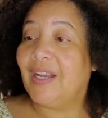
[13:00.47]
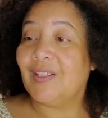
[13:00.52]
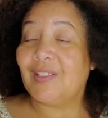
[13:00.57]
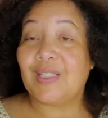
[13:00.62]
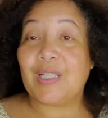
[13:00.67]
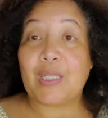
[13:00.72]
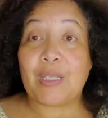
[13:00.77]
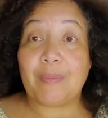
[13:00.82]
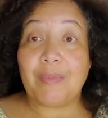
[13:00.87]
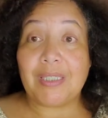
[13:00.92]
y'all,
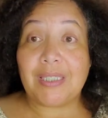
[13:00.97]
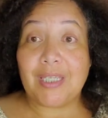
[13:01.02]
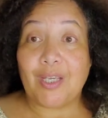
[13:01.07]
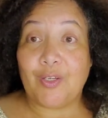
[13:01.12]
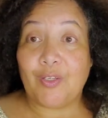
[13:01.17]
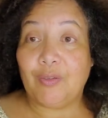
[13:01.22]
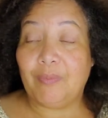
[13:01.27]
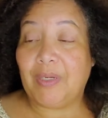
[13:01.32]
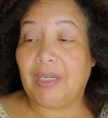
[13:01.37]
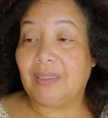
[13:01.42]
so let me
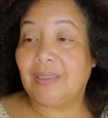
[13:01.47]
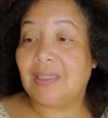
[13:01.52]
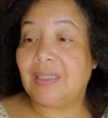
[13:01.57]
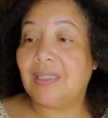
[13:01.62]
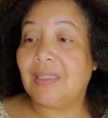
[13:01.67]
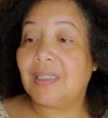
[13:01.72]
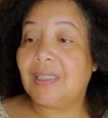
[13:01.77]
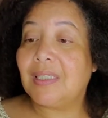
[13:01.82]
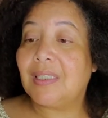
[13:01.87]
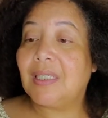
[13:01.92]
tell you about
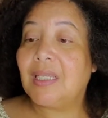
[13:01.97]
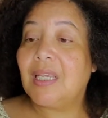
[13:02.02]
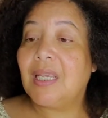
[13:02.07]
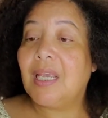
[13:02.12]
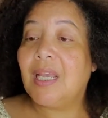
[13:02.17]
this.